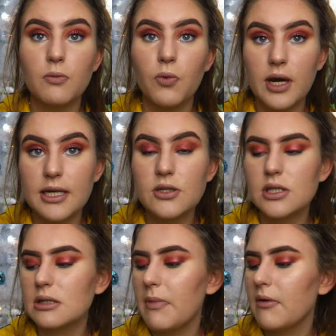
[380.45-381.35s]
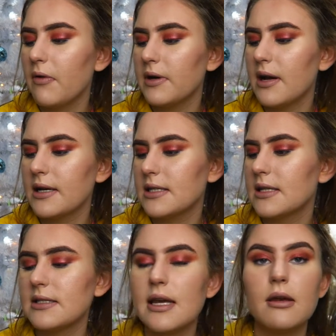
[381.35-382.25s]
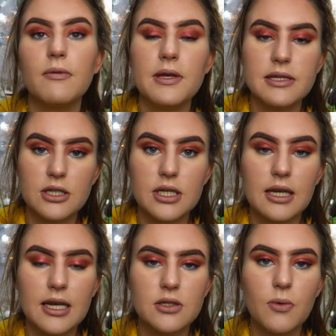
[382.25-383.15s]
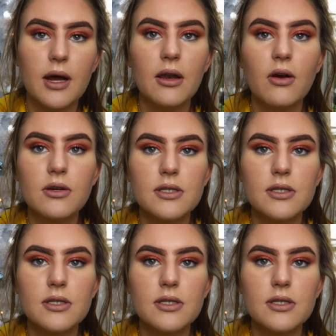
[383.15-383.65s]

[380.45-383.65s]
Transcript: Really does smell very nice, and the scent of these actually lasts quite long,